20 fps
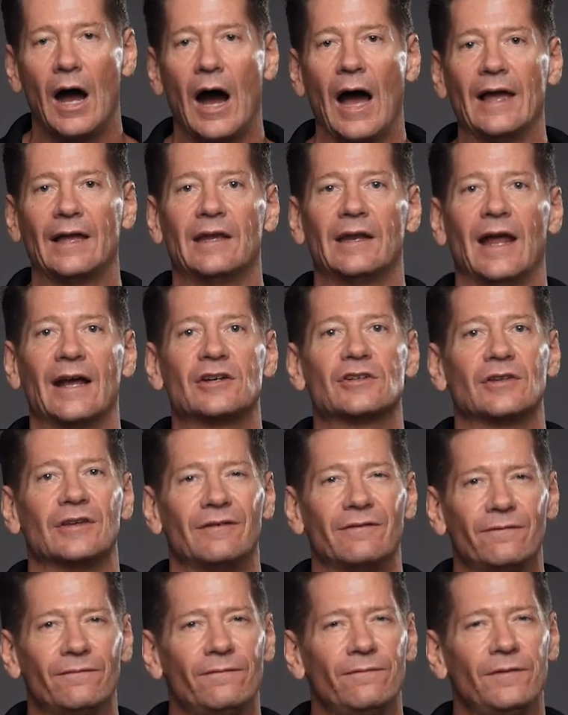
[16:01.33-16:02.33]
I can actually
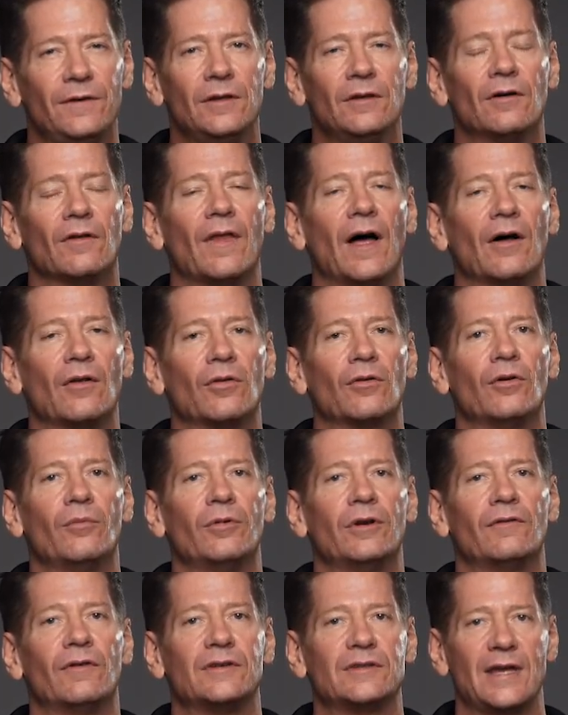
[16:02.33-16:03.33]
feel that little
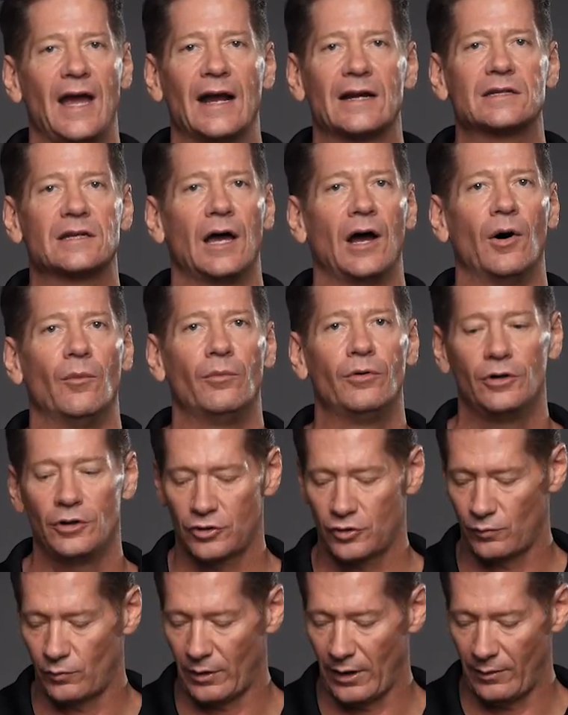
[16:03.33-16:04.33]
bit of a tactile
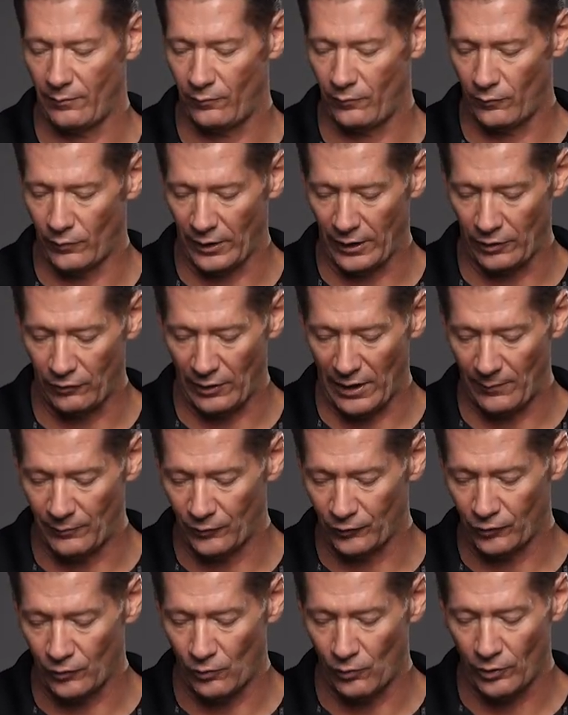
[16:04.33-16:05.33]
push when I grab
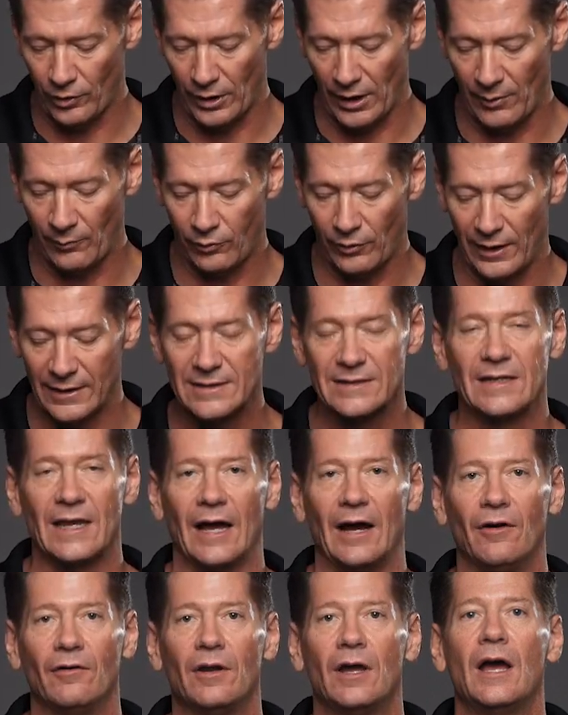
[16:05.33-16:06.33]
this corner and I press
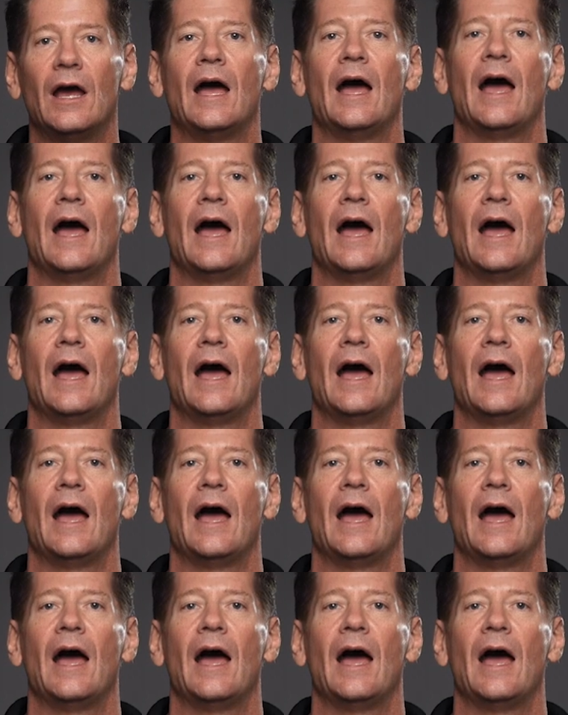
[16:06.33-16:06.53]
down,